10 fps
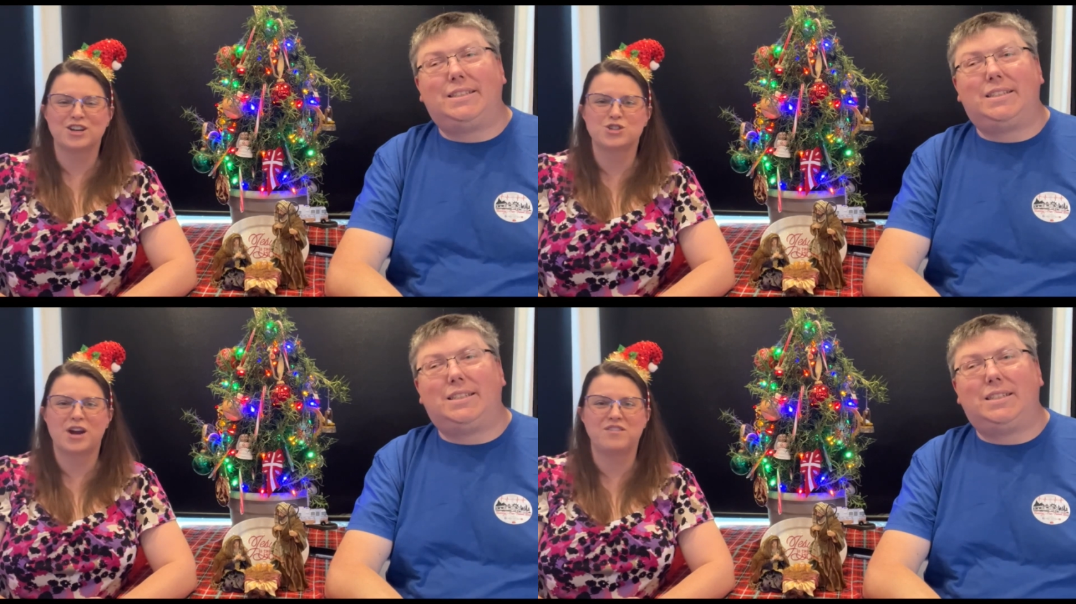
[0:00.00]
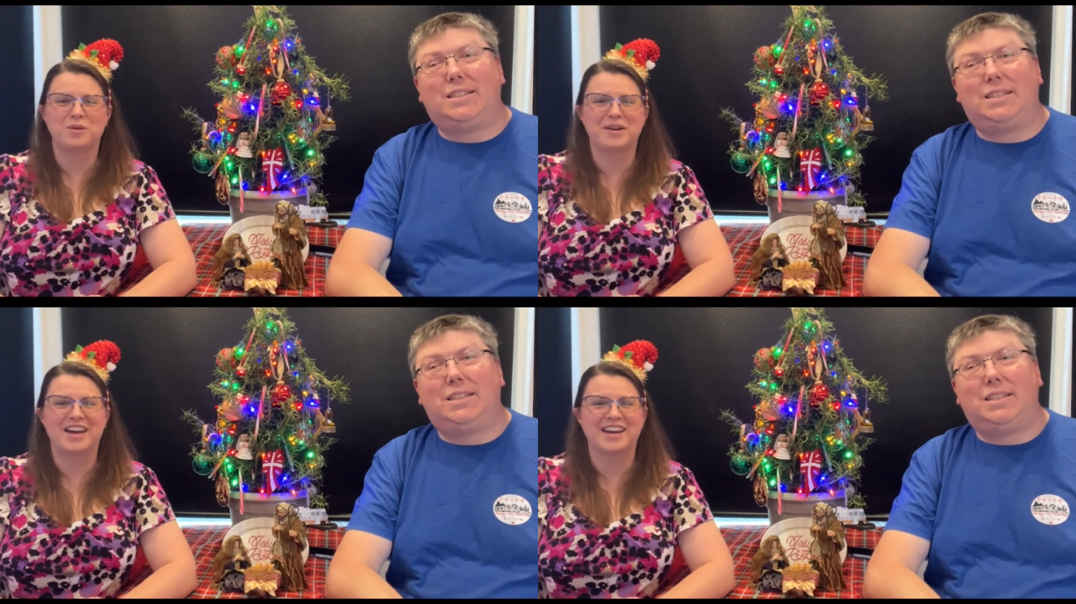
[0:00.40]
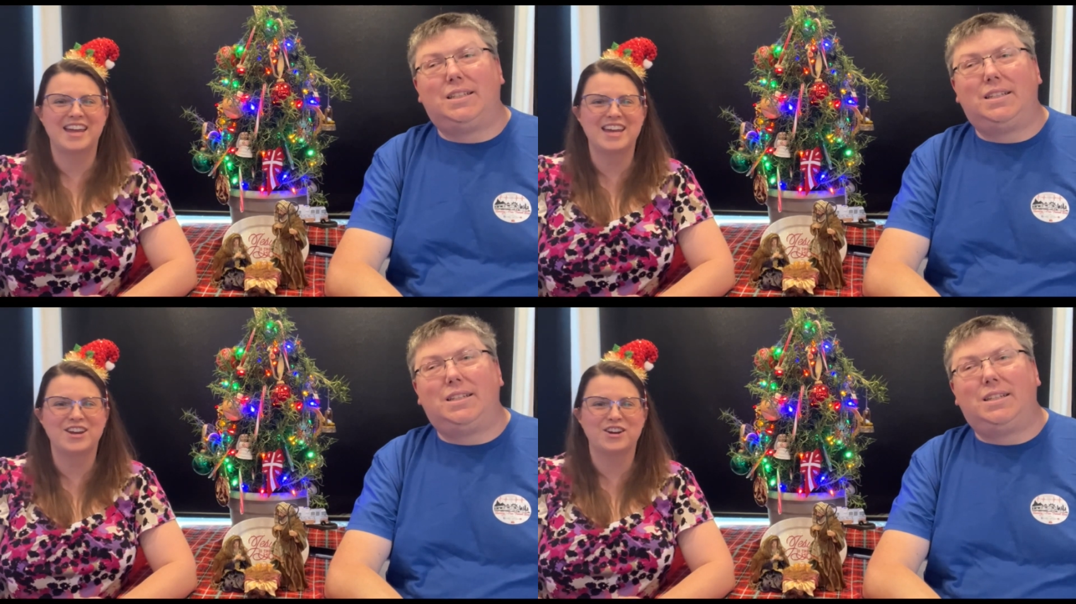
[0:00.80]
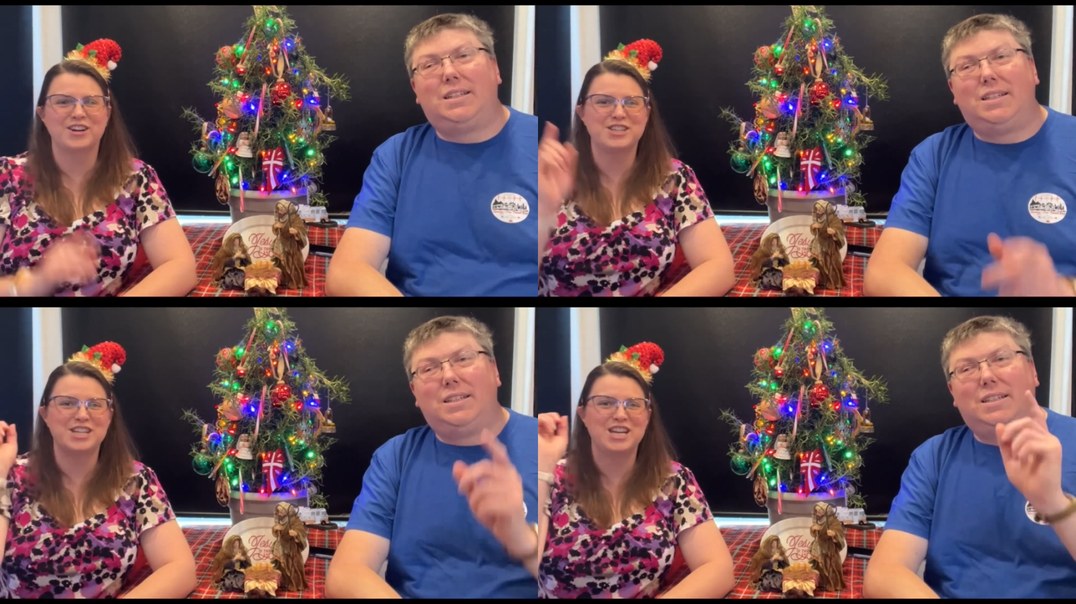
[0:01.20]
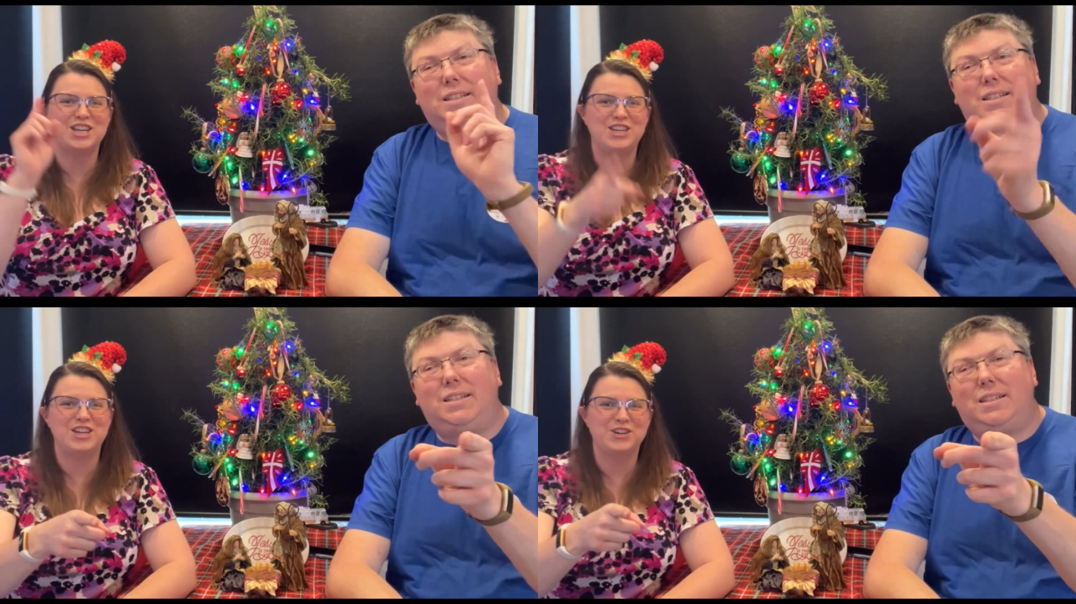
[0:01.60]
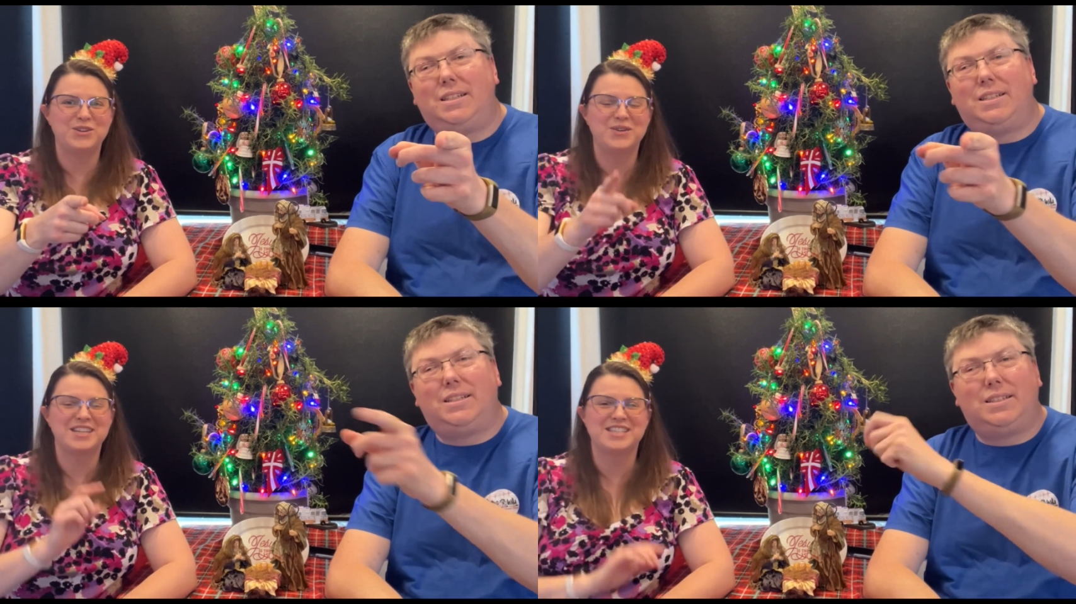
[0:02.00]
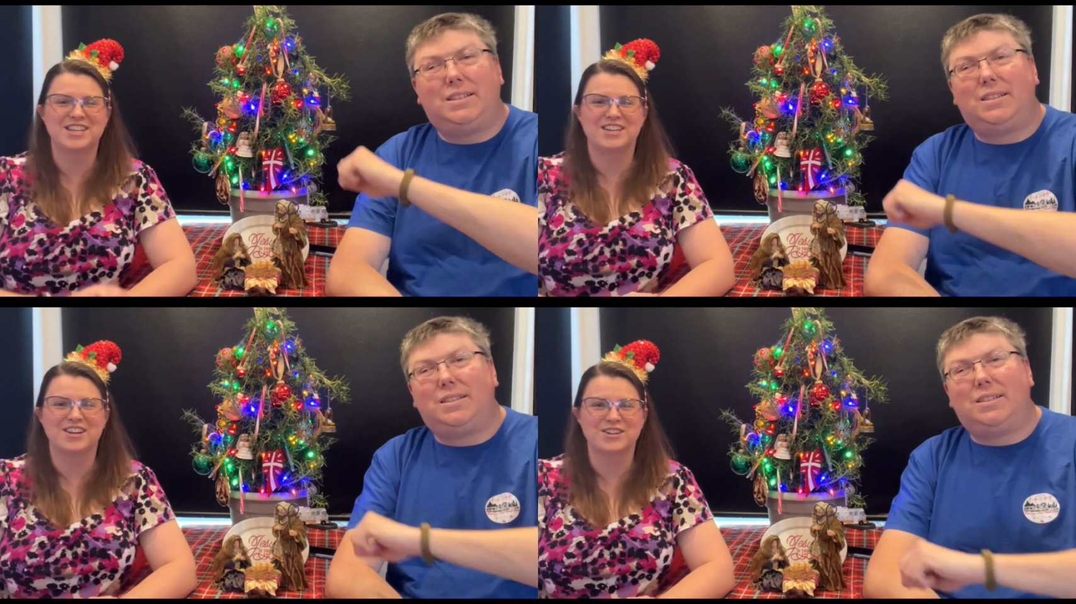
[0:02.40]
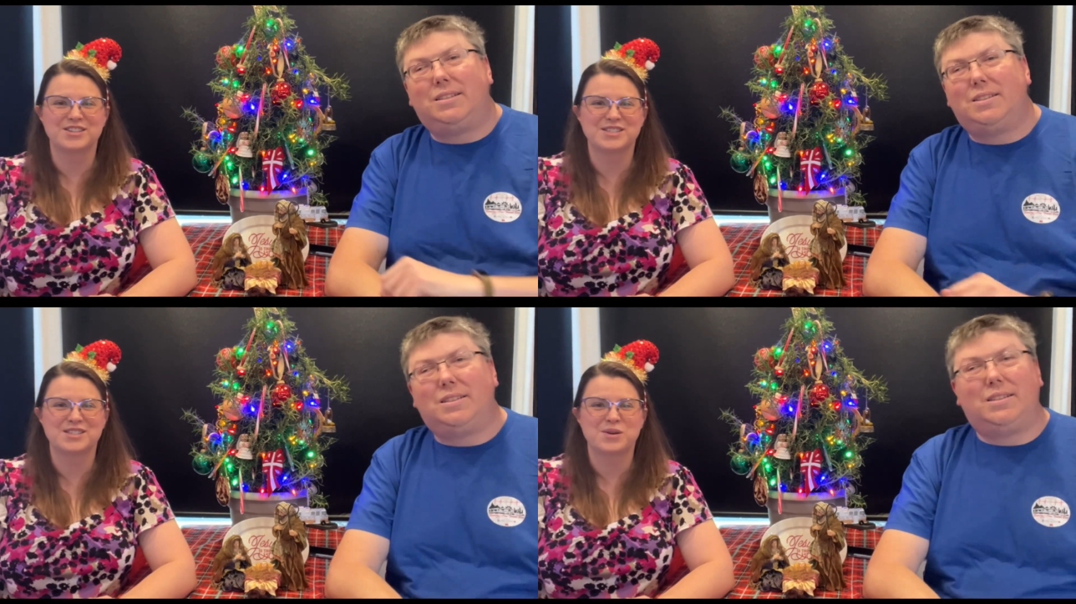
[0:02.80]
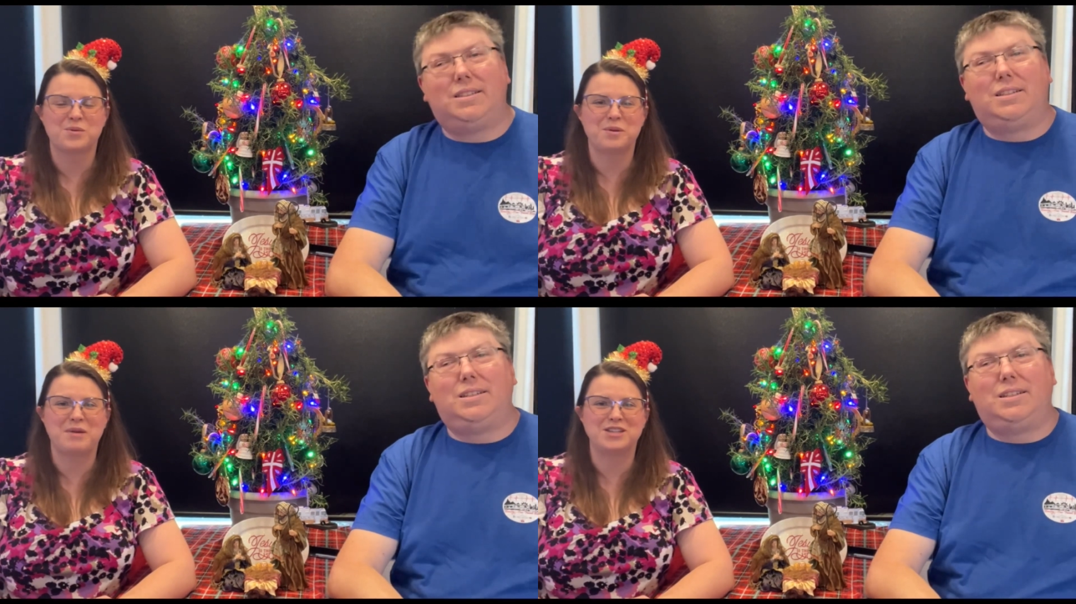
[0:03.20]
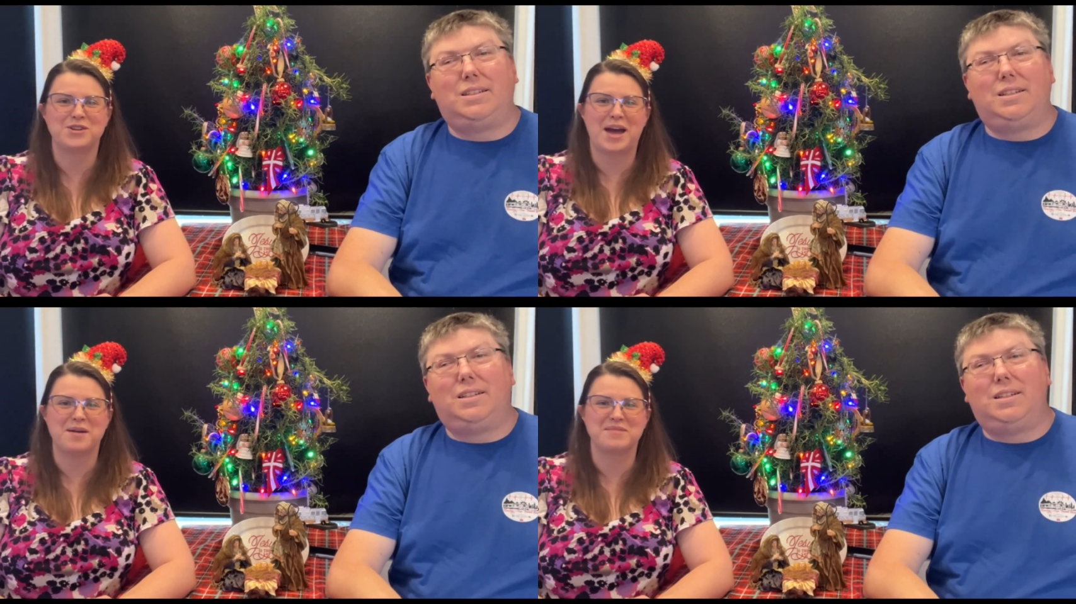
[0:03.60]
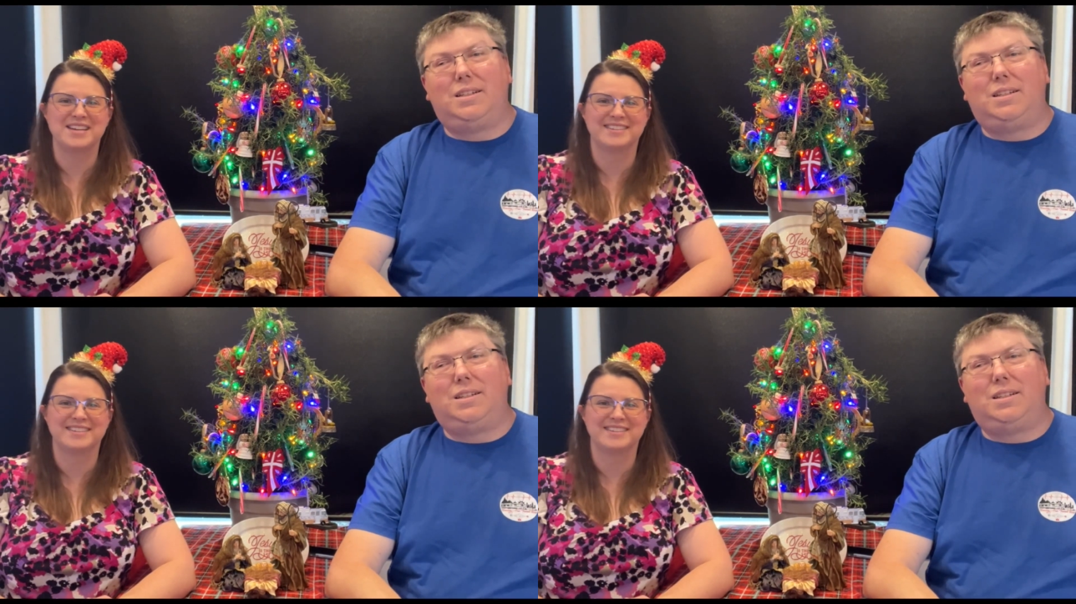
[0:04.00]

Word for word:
Speaker 1: our travel bug, encouraging you to nurse what makes you happy.